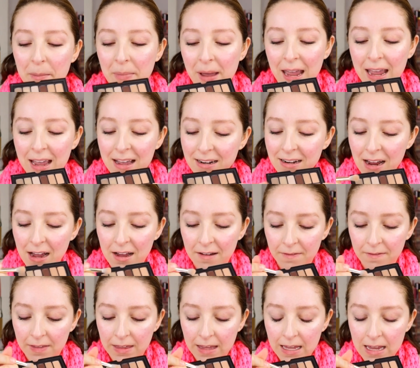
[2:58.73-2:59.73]
pan
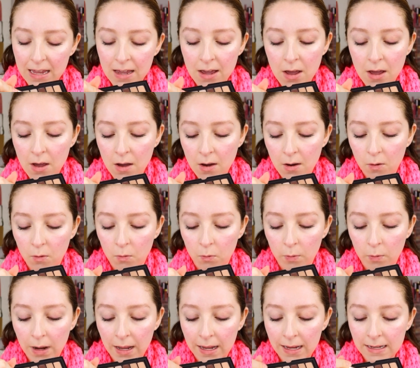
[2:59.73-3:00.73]
of the
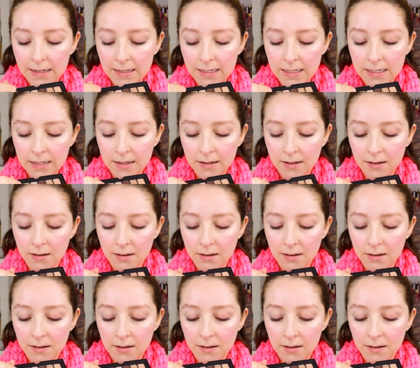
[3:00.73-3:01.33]
white,